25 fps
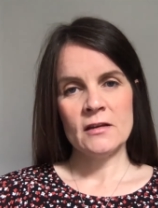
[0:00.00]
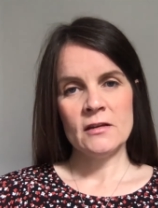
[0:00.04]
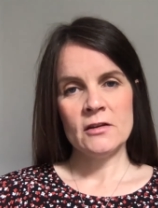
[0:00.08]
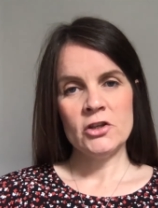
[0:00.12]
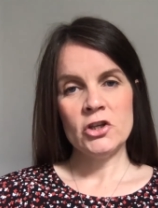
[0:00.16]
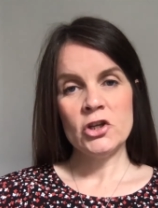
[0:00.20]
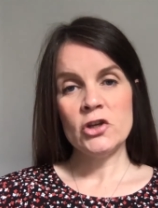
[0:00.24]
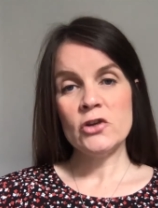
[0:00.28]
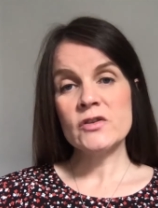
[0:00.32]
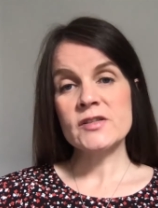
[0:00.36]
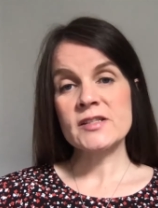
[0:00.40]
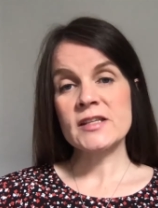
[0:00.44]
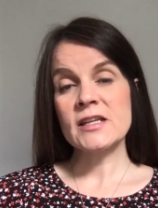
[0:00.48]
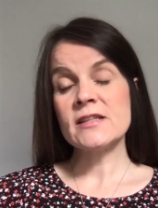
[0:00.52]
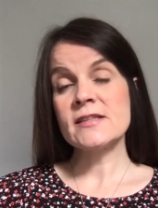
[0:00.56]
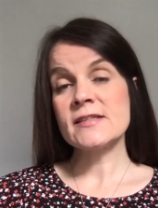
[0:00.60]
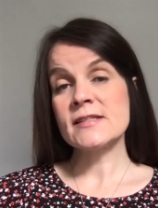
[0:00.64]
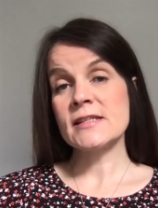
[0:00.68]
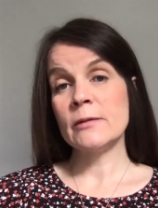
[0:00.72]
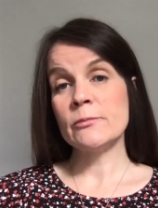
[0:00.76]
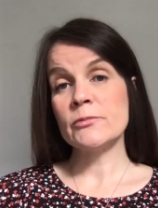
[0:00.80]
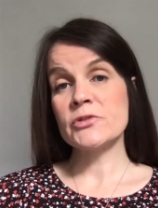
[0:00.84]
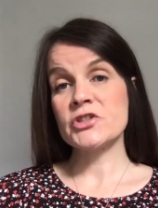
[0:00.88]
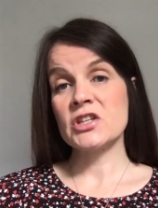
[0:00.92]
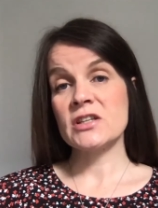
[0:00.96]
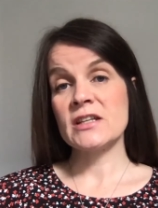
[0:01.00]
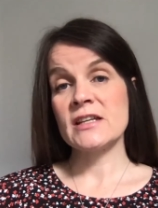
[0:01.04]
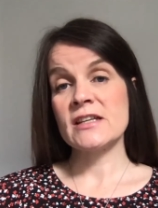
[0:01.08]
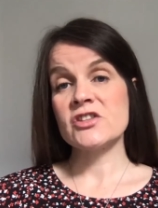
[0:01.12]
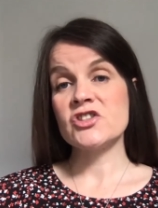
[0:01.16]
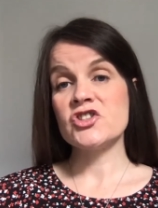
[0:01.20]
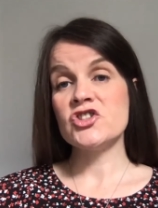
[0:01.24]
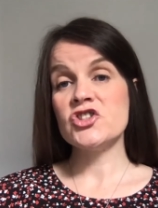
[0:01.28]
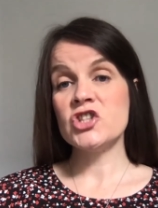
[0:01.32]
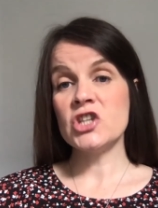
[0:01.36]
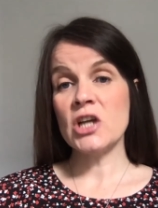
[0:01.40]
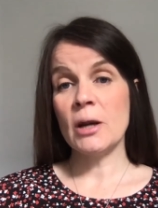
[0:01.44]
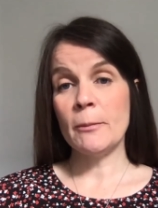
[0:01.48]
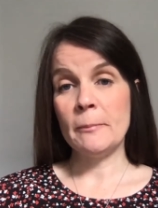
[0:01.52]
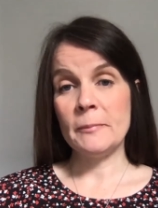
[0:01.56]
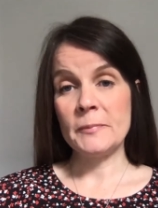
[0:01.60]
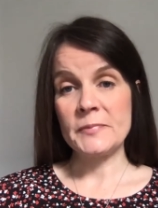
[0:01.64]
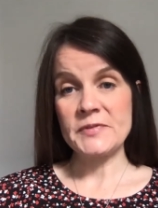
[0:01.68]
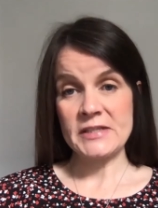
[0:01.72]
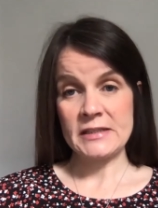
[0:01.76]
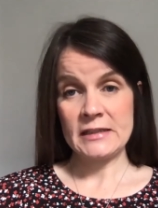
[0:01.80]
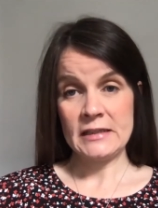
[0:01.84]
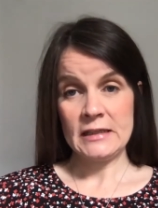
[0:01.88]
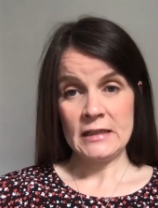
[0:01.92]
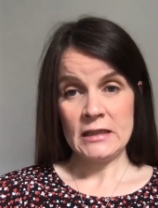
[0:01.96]
News consumption has
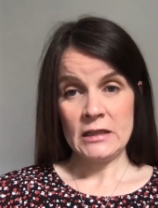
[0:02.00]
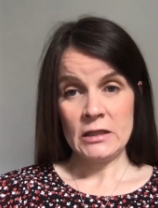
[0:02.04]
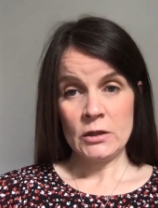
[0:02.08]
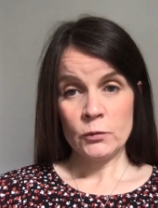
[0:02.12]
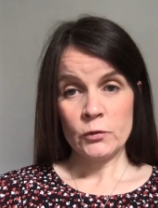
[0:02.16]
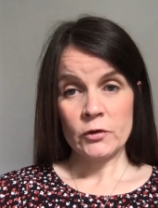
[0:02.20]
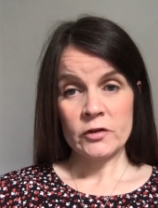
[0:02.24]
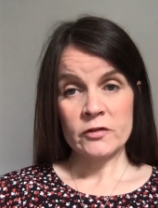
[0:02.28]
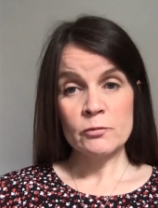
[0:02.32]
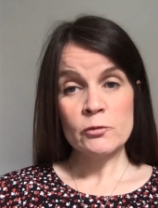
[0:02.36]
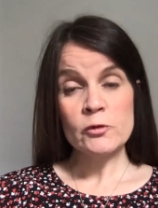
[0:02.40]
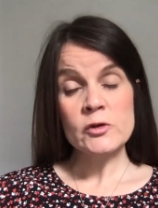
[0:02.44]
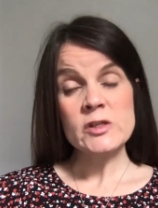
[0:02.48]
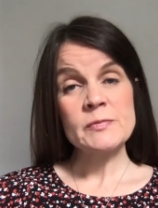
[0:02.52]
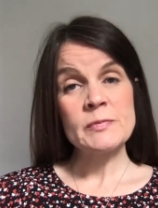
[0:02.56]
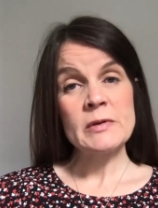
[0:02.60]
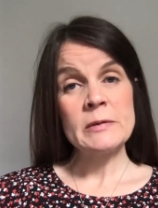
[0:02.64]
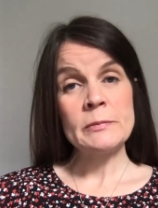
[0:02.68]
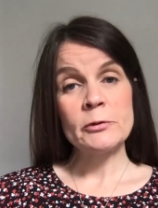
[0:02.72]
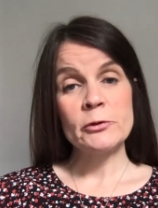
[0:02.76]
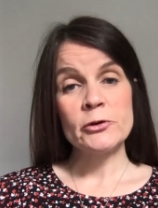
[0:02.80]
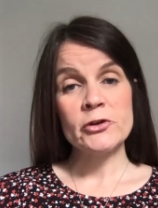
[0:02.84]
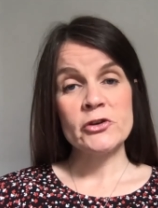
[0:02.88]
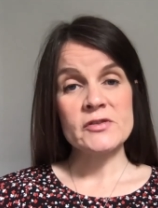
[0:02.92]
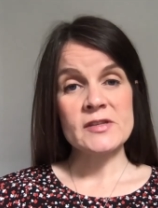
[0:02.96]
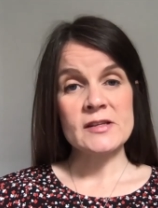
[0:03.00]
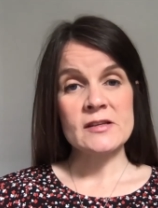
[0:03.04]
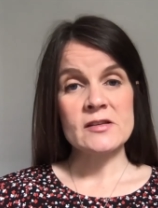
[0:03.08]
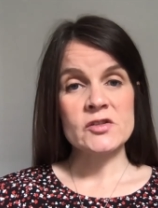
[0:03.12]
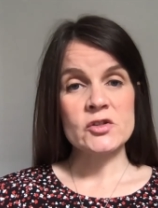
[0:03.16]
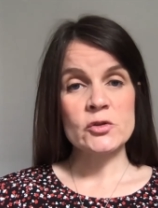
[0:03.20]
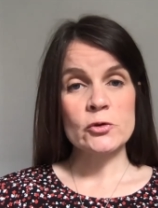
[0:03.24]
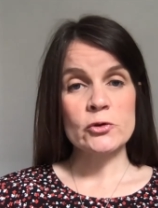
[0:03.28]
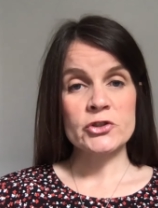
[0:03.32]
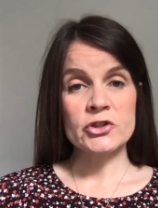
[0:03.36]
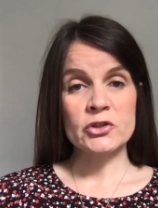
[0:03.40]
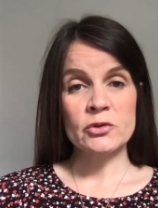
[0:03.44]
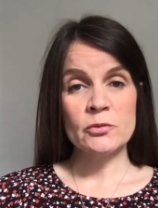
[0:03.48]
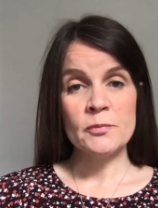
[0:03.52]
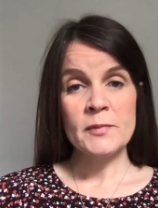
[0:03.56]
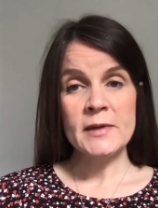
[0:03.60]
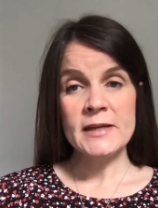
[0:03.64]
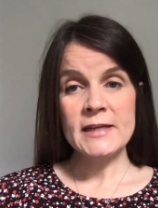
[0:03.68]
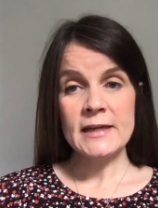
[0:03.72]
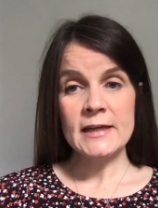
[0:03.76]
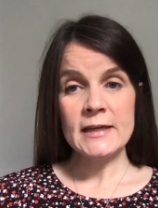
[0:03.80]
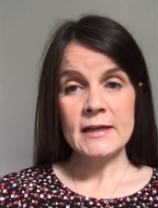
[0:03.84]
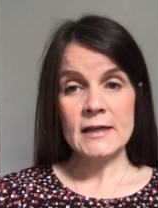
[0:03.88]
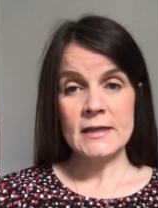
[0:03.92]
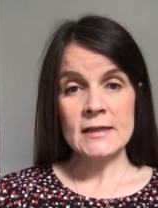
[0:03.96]
jumped, with most people using social
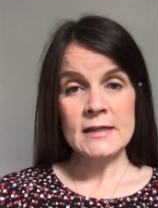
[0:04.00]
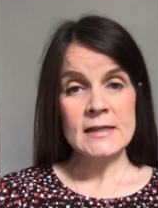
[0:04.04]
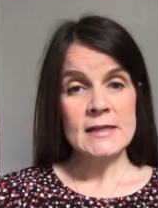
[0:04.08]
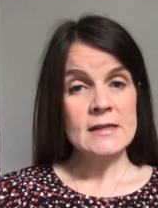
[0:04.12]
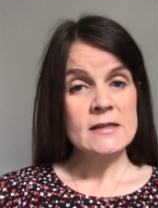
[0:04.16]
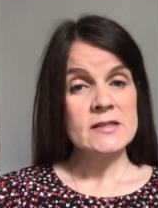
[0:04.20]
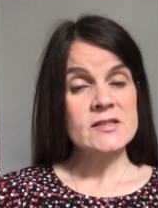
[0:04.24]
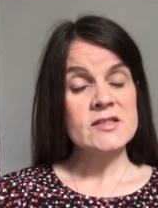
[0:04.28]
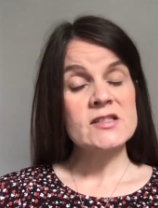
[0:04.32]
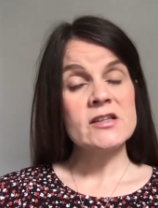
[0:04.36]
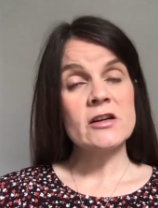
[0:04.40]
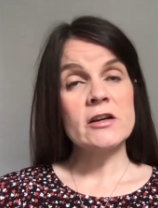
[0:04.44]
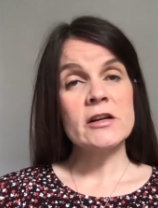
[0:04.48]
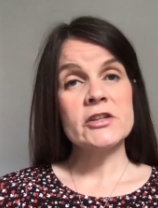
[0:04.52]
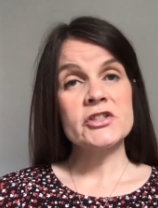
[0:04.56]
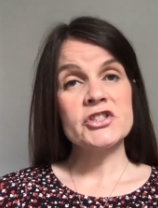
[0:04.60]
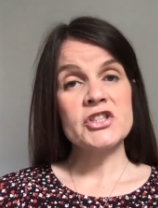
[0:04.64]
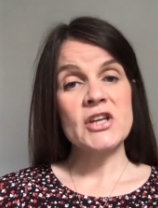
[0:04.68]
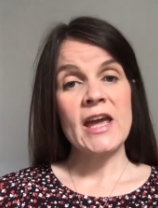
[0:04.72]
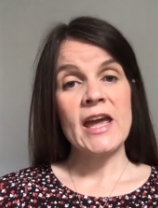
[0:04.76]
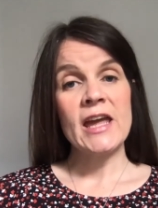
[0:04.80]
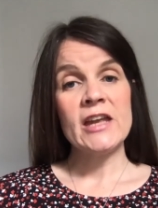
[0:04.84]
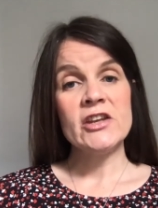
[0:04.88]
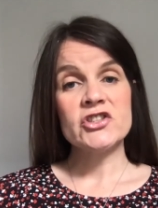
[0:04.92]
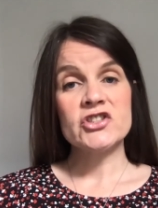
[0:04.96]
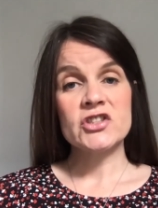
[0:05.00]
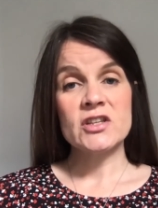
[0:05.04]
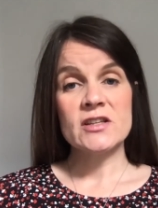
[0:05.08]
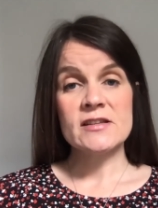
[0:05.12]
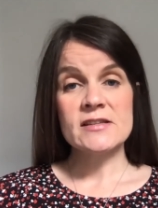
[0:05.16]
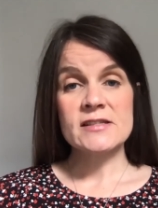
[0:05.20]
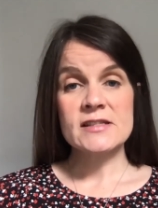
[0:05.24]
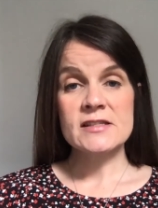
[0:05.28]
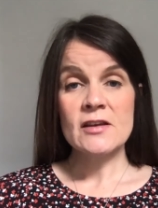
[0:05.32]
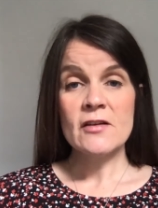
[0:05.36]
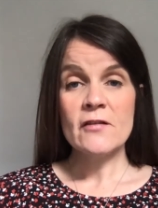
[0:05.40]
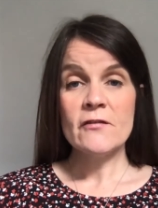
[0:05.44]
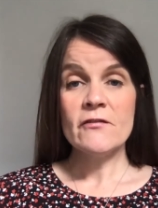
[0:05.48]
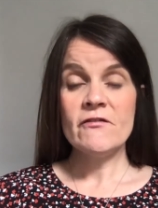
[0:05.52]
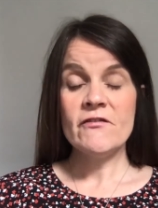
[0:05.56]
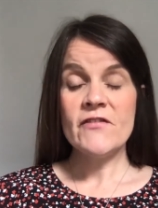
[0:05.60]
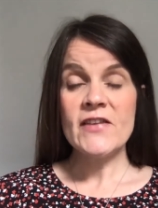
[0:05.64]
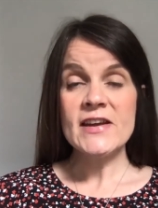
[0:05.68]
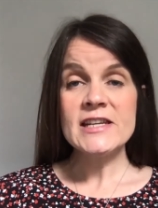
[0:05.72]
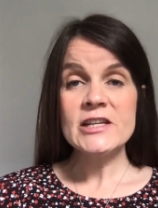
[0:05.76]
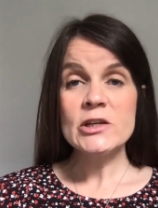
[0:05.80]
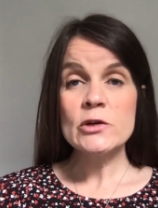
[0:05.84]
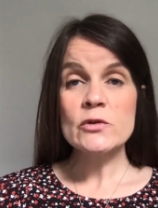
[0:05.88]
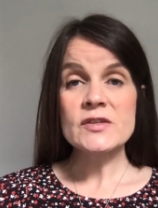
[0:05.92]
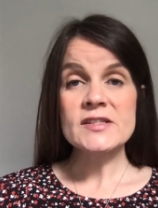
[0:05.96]
media, search engines,
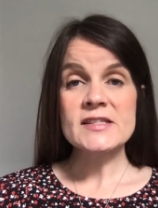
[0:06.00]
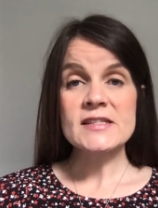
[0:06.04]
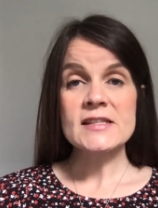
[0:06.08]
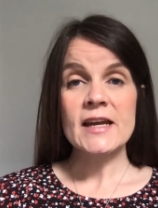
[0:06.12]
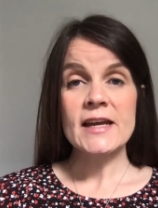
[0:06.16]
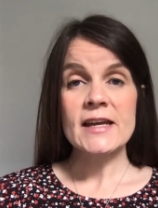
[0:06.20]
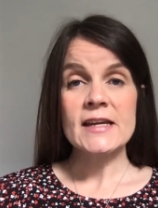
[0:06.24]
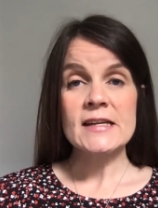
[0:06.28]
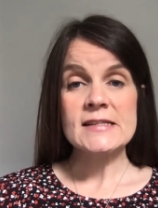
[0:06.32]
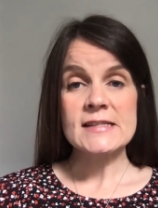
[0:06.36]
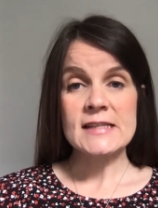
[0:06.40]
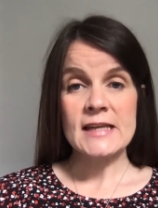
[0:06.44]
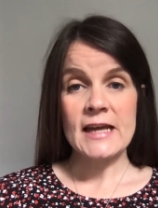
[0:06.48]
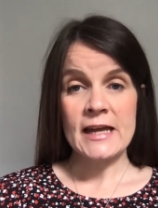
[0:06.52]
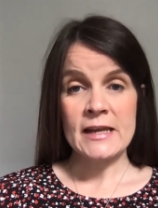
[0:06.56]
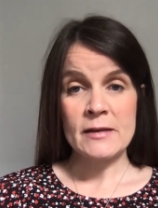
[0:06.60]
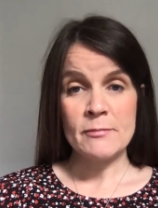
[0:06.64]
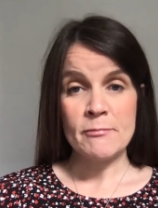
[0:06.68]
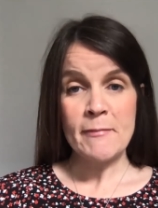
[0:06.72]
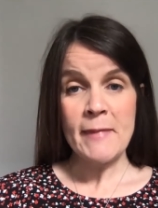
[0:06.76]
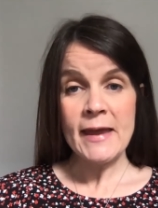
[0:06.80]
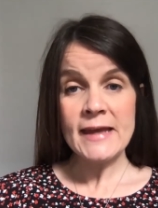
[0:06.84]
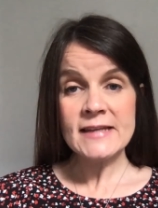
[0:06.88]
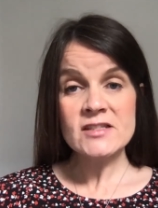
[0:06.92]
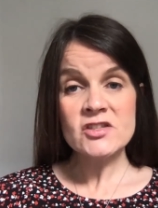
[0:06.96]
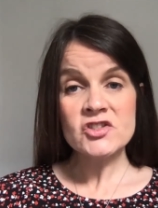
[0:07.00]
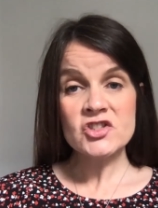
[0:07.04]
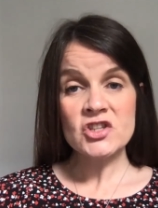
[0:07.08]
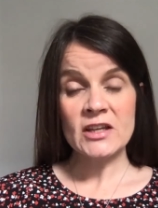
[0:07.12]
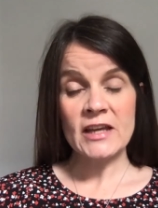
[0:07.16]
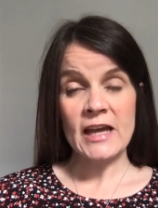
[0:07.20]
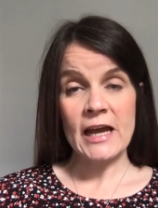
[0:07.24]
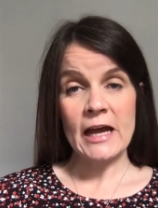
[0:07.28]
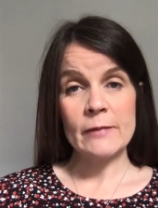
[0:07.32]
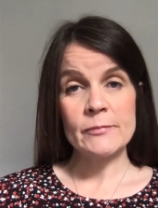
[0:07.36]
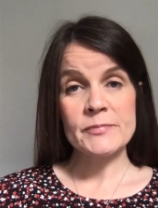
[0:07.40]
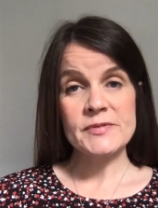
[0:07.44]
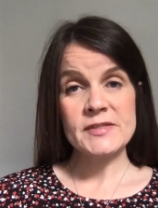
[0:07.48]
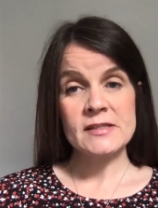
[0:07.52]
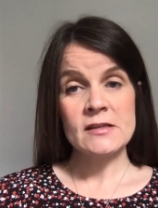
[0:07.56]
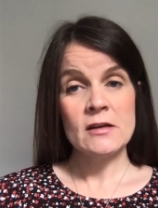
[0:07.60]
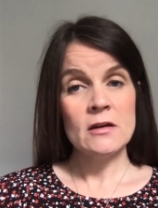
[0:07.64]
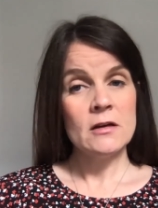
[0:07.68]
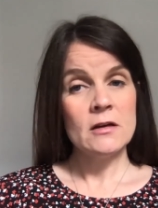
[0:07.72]
video sites, and messaging apps,